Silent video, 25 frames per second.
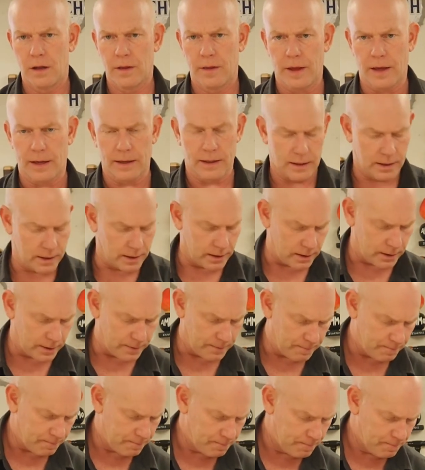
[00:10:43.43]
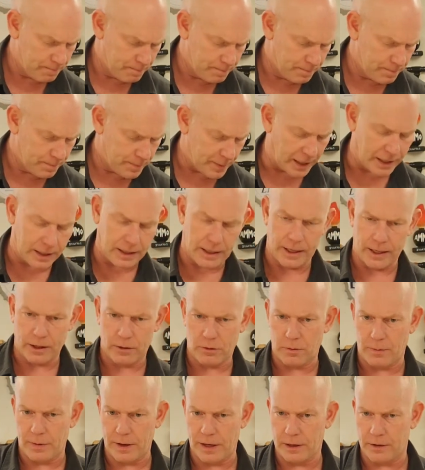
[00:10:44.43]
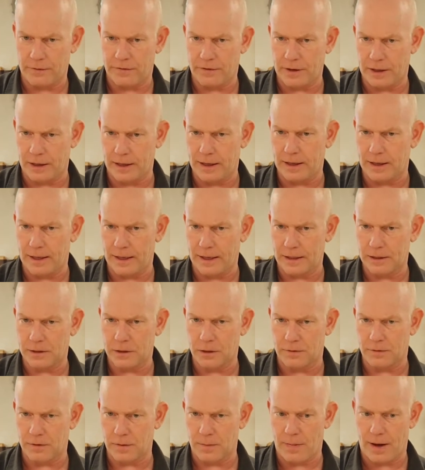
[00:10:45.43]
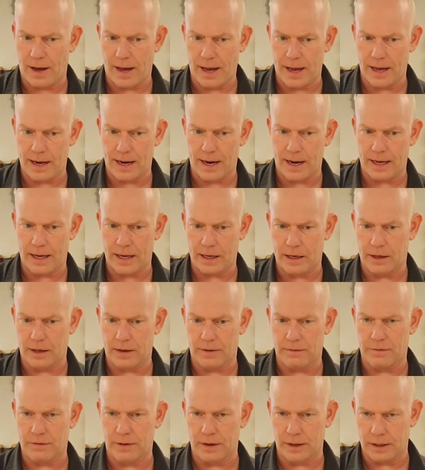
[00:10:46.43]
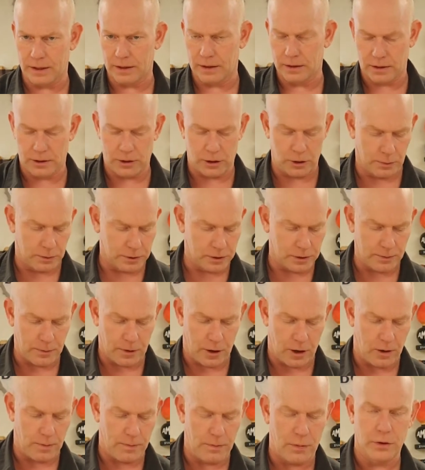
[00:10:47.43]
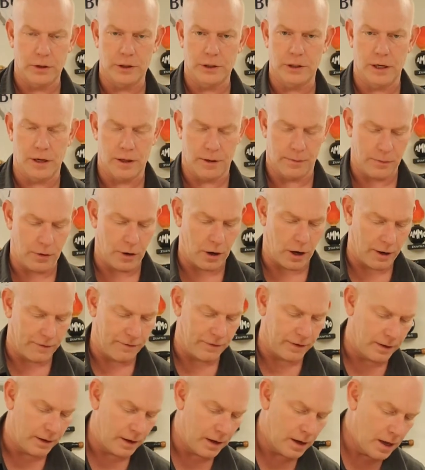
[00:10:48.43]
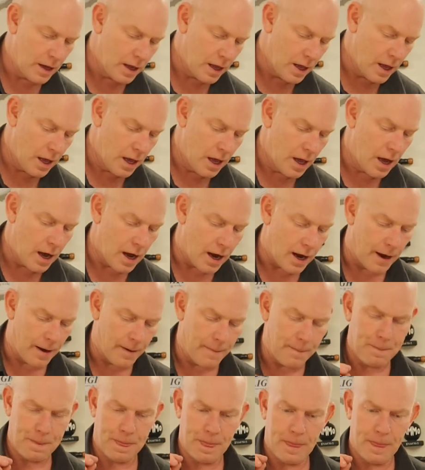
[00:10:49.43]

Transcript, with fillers: That, uh, that link will be an affiliate link, so if you buy it, I get a fucking super small portion of the profit. Uh,